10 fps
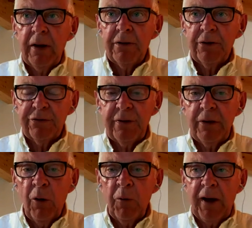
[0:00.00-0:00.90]
The
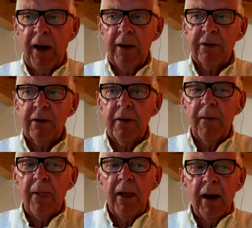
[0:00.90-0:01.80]
CEO Guide,
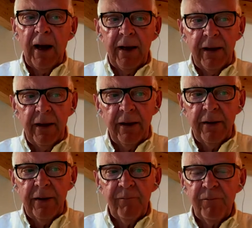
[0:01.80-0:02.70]

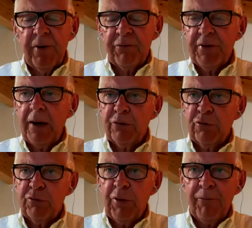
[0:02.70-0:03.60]
I have started
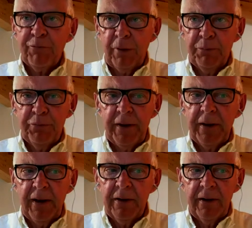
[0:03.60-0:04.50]
to draft something
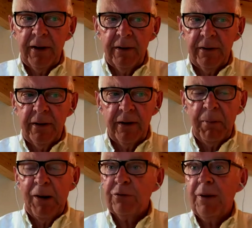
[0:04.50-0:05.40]
in
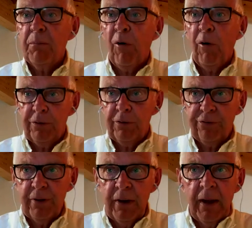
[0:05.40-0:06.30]
about 10 points.